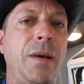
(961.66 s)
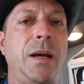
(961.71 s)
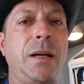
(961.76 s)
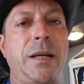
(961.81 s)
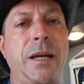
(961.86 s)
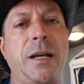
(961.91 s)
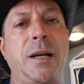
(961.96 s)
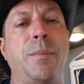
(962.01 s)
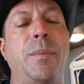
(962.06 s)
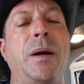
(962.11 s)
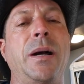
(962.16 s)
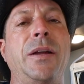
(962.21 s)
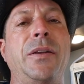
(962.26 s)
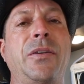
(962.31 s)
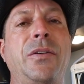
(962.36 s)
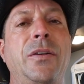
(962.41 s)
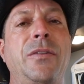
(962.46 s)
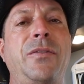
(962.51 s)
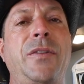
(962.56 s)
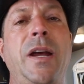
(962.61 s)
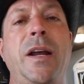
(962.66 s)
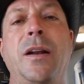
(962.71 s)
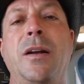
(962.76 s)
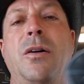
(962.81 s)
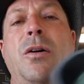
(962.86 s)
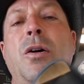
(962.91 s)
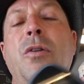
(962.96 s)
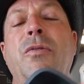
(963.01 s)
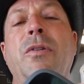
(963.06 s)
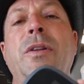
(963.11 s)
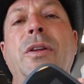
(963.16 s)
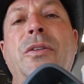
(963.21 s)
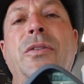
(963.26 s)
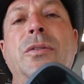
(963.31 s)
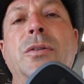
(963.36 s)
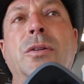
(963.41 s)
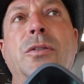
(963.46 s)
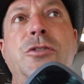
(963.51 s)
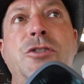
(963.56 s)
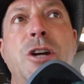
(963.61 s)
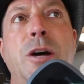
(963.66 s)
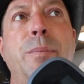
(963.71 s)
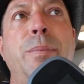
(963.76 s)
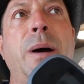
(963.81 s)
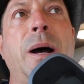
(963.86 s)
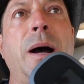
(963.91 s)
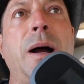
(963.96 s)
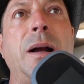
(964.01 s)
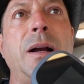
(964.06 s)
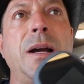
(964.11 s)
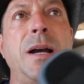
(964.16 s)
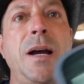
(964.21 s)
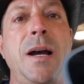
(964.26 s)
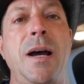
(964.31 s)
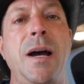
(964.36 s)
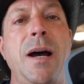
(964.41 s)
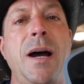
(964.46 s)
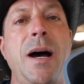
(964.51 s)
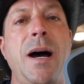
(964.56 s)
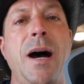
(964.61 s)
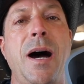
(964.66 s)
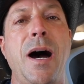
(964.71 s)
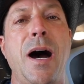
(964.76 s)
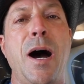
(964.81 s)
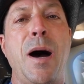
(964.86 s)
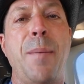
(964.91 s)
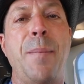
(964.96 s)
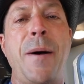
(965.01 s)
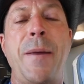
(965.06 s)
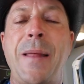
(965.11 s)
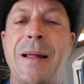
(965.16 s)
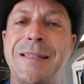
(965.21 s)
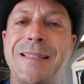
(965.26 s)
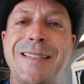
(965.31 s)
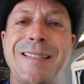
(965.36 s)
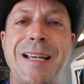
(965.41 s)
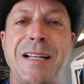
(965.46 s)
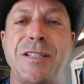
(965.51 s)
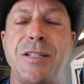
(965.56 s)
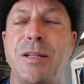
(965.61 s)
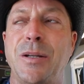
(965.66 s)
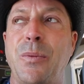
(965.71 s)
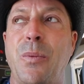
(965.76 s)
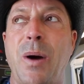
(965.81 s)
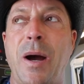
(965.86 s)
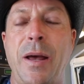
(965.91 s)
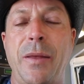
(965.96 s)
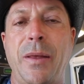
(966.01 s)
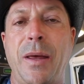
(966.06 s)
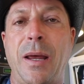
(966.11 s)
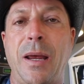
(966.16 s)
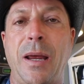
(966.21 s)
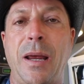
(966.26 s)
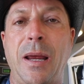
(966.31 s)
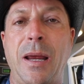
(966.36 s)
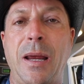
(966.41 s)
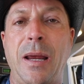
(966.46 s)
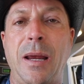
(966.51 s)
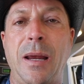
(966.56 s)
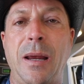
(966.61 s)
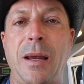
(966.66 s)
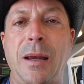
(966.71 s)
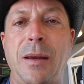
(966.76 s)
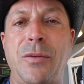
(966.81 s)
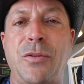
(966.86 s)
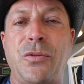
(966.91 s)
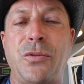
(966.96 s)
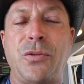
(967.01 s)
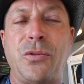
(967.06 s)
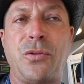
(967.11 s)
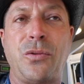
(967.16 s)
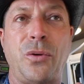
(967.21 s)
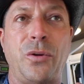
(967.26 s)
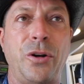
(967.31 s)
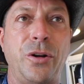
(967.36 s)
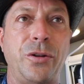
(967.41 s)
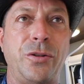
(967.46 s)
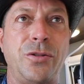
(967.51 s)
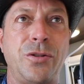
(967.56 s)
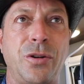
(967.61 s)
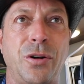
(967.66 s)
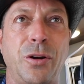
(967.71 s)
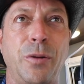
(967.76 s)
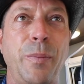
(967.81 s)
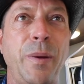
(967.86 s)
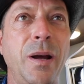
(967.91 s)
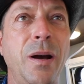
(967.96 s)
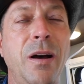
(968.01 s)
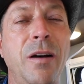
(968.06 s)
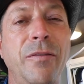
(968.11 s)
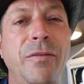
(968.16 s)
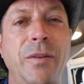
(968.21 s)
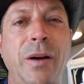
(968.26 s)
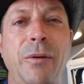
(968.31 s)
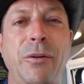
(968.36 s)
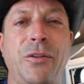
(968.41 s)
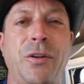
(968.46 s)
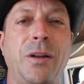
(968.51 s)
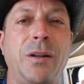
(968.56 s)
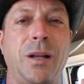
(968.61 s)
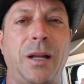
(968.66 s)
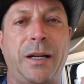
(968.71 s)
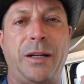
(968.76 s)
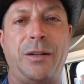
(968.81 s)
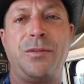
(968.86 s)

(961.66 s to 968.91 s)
gigabytes of data over this little jetpack. And that's essentially why they sort of turned me off. I was on